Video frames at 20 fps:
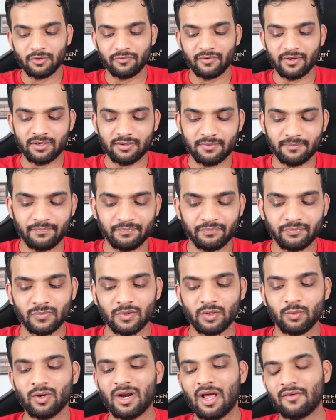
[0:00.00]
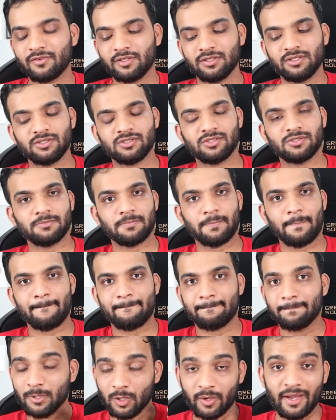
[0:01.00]
Perfect. What after this?
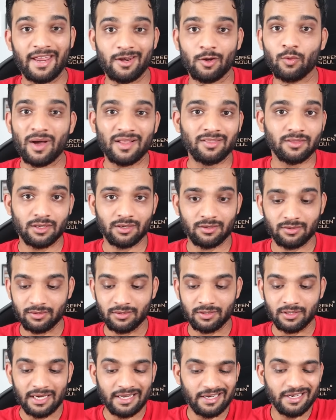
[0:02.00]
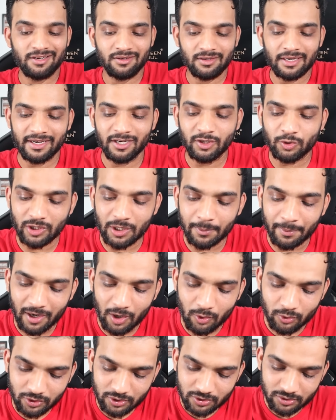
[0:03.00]
Okay, I know one thing. I need, I need to keep
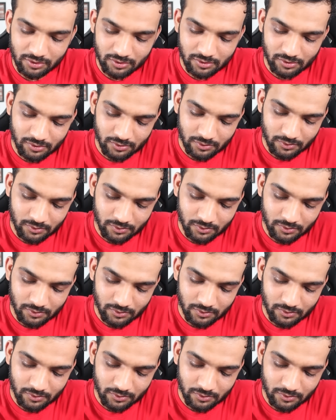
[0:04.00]
account.